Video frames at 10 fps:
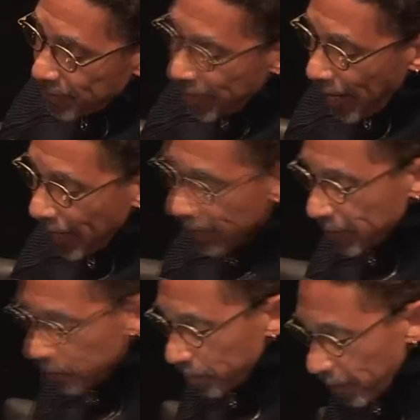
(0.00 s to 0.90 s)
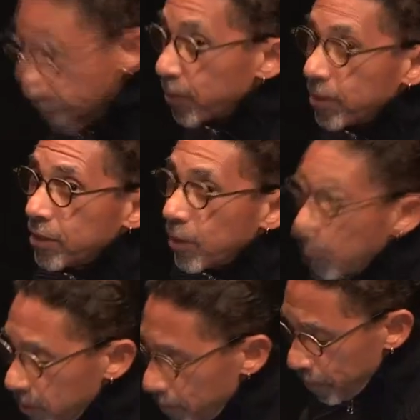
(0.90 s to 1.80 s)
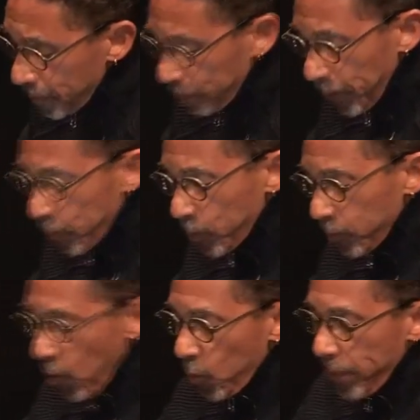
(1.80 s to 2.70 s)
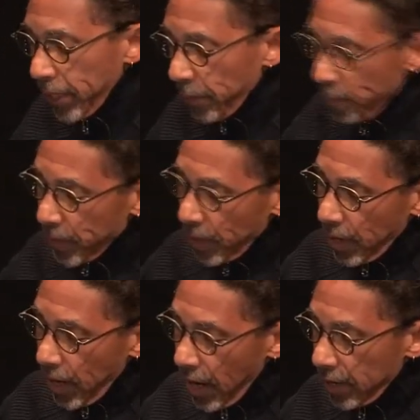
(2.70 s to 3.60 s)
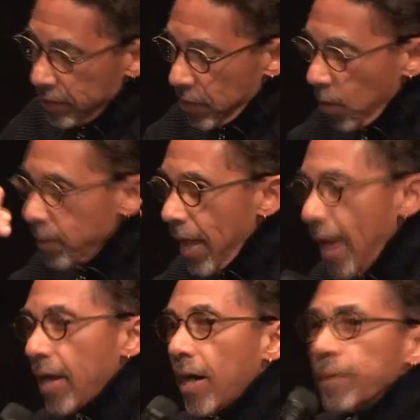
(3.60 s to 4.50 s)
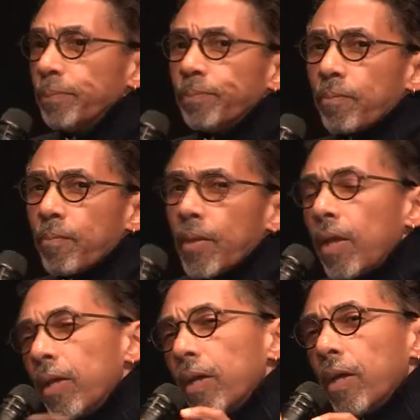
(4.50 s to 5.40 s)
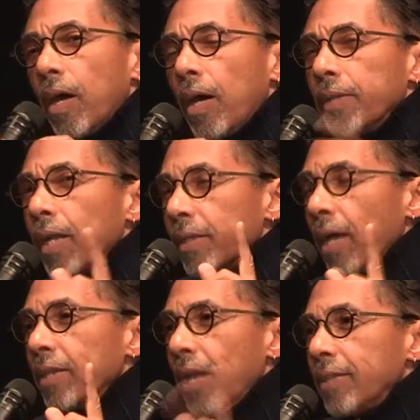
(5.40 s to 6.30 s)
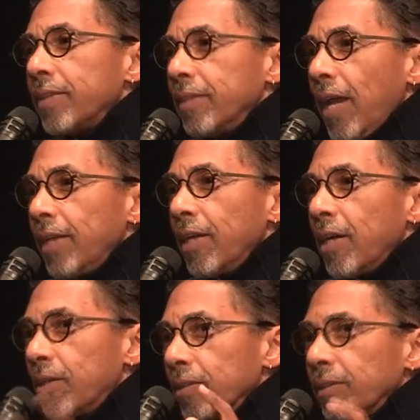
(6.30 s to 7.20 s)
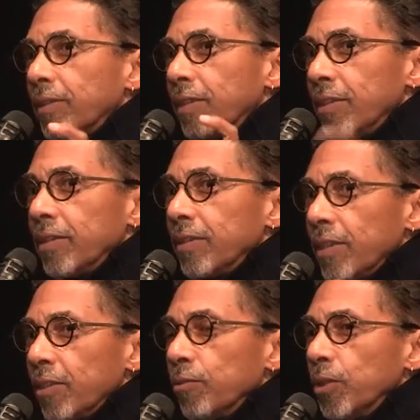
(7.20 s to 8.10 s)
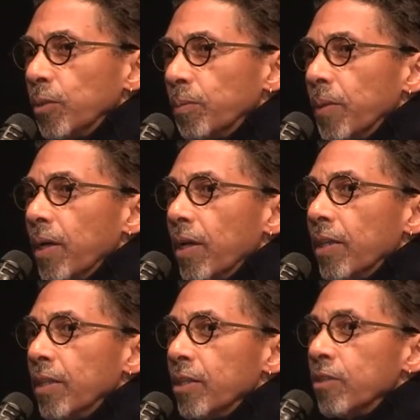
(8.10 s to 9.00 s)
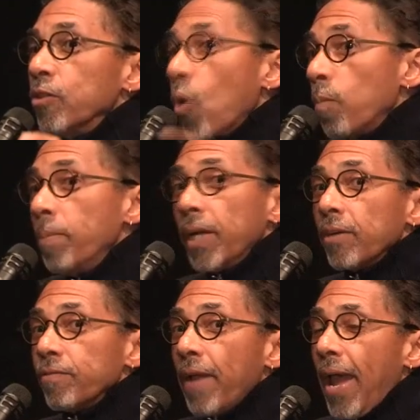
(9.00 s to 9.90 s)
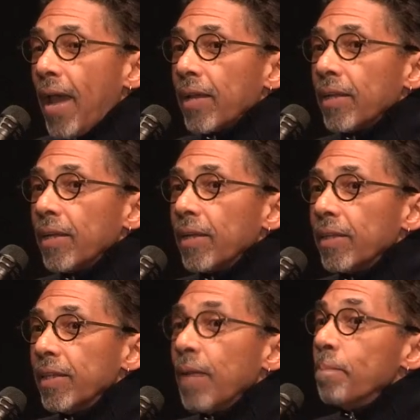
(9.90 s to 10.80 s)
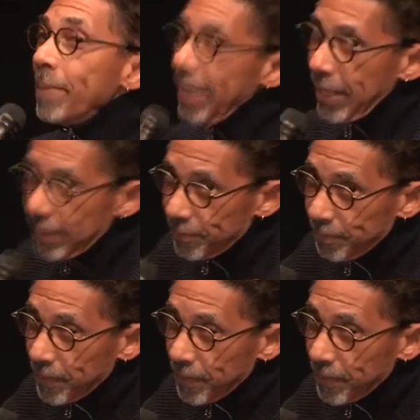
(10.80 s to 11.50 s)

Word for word: to say, full disclosure, people who know me uh, know that um, uh, unless Danielle's sister's in the room, there's no bigger fan than me.